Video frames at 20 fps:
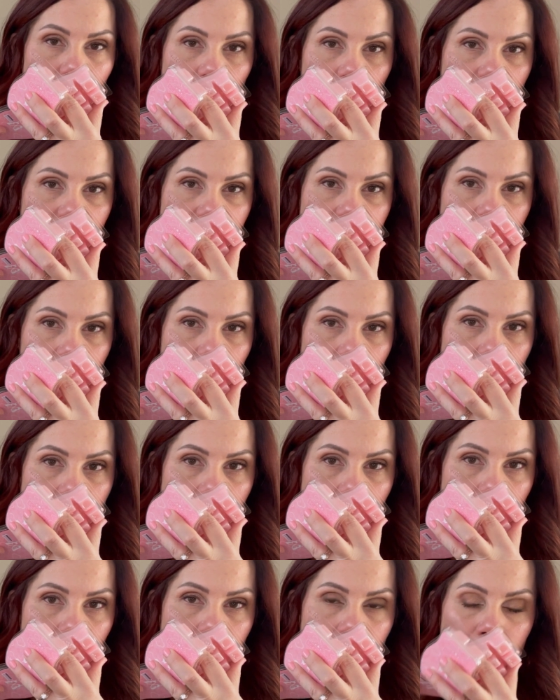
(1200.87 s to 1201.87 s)
know what the scent notes
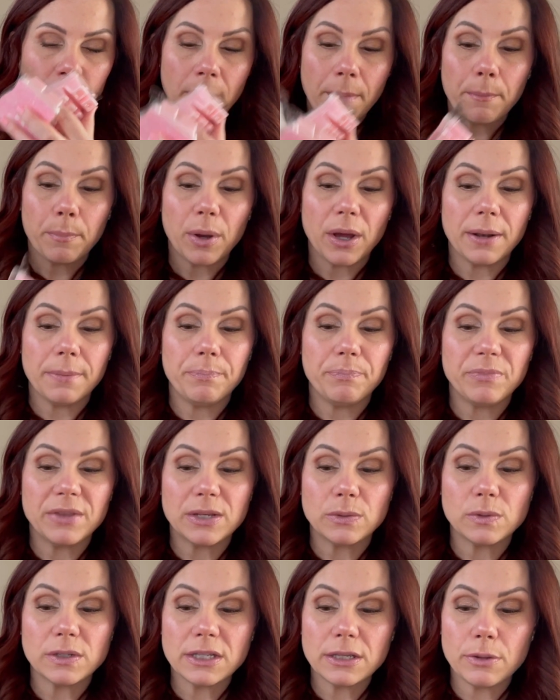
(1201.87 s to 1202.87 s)
are, but
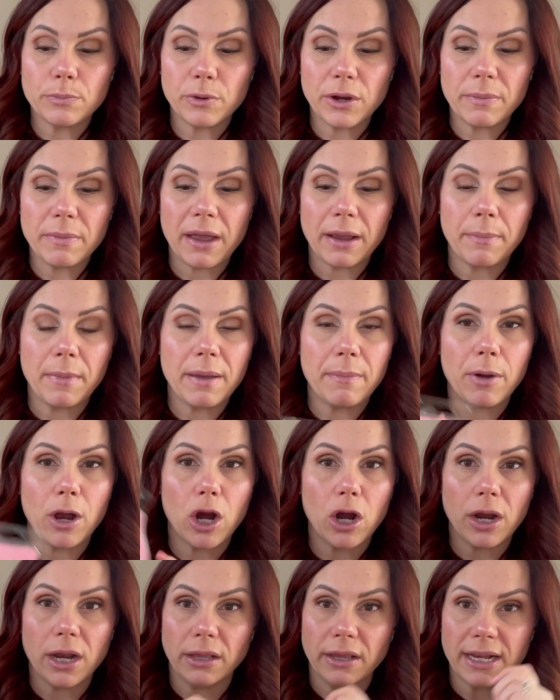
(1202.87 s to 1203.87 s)
this was in the Bring Back My
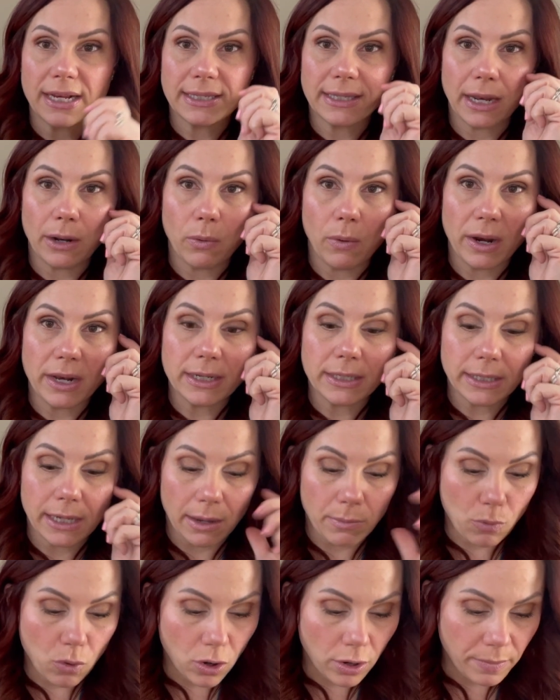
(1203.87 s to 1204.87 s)
Bar. And like I said, I wanted to
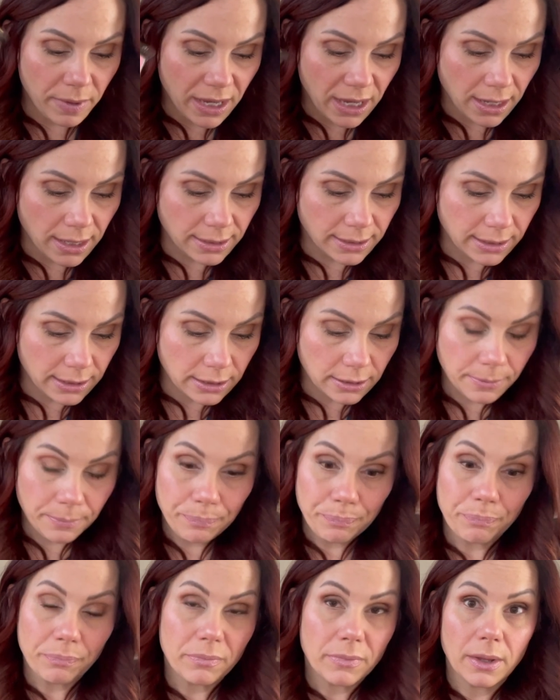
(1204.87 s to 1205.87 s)
get more because
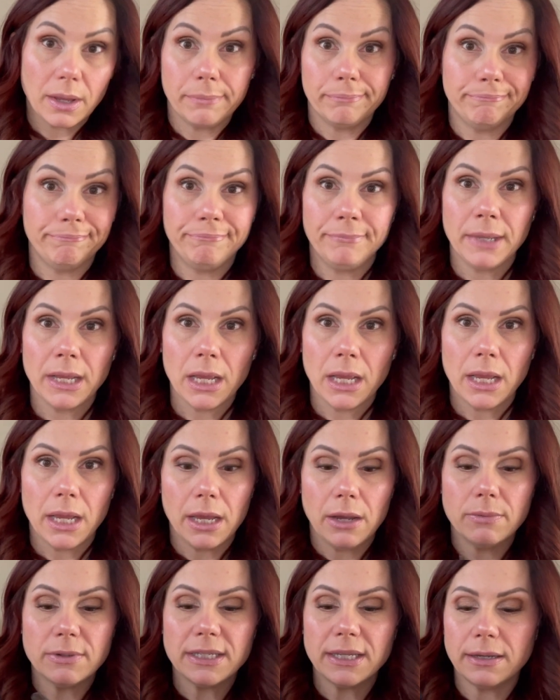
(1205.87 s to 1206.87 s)

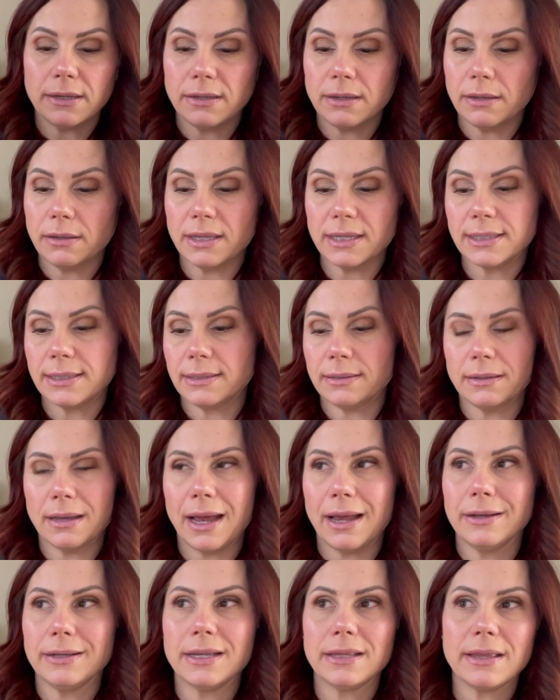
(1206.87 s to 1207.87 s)
it was in this,
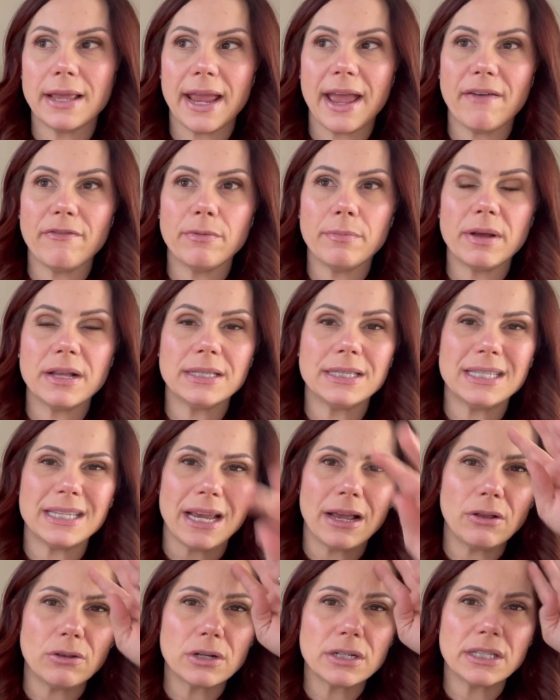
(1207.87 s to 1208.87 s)
did they have them on
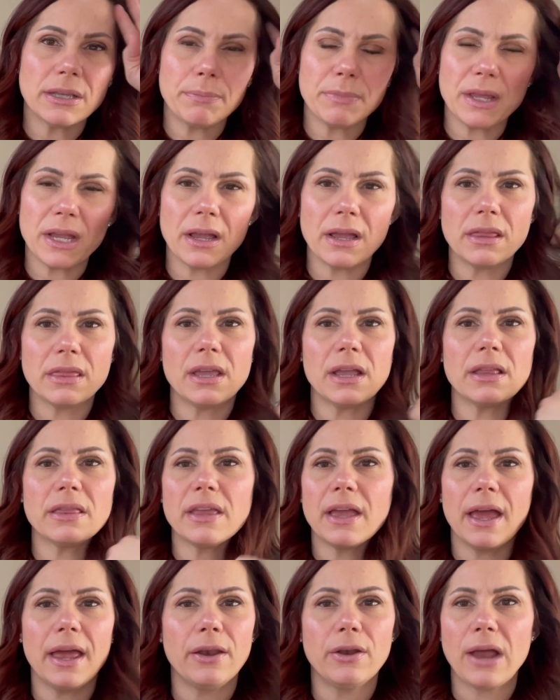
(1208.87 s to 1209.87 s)
sale or something? I think at
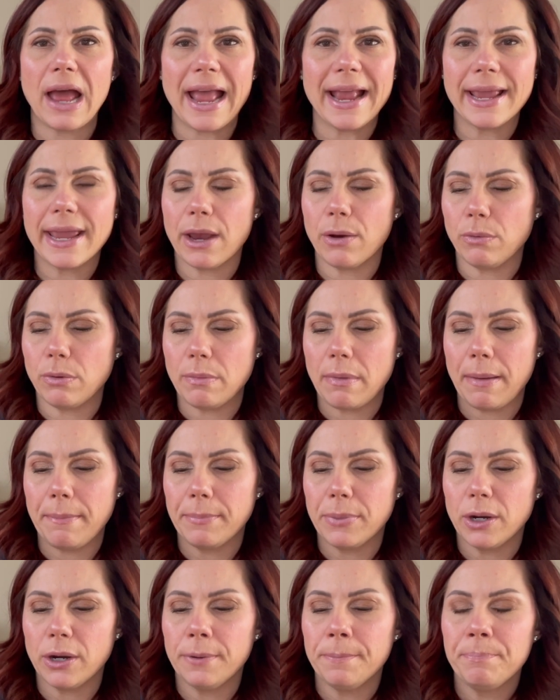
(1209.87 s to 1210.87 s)
the end, I can't
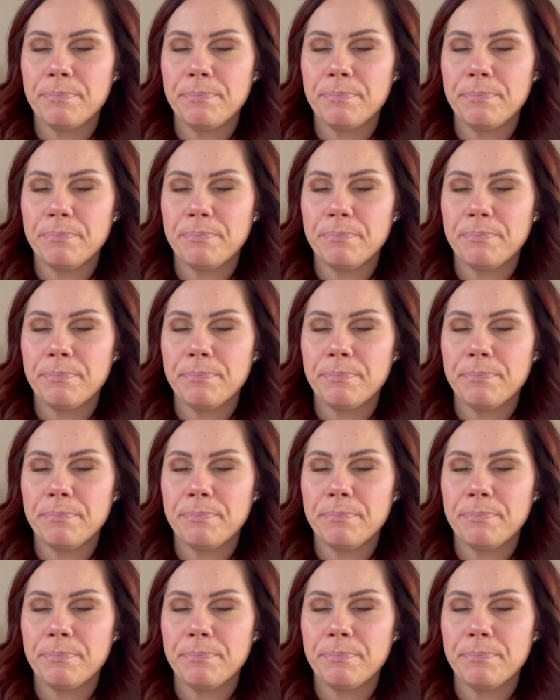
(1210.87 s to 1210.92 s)
remember.